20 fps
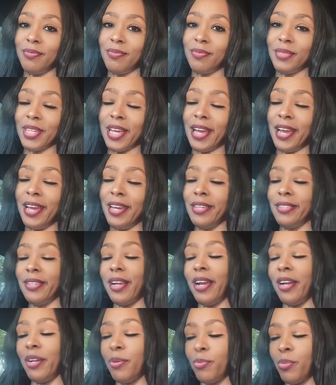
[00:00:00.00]
All right,
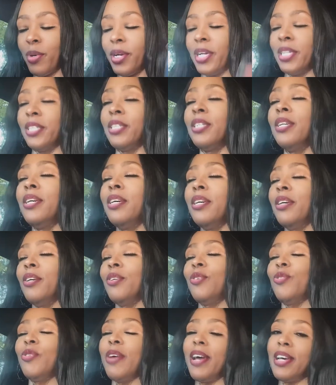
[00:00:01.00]
I am Brandy.
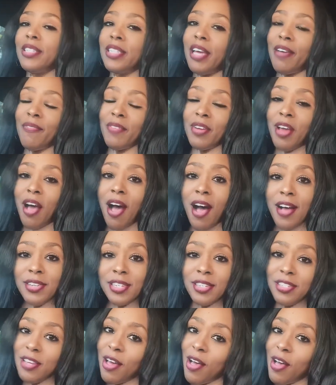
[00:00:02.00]
You guys have an
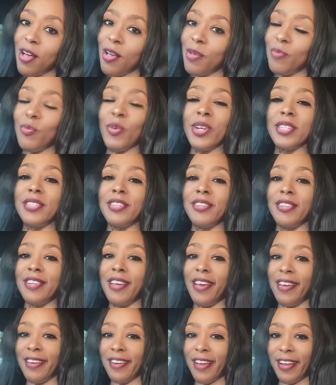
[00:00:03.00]
awesome rest of your
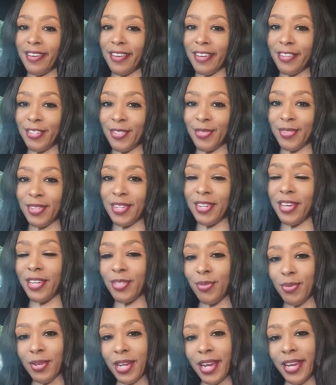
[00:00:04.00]
day, and I'll catch you in the
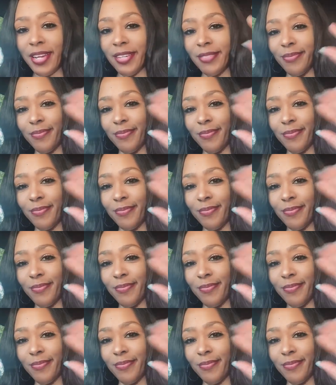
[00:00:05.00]
next one. All right.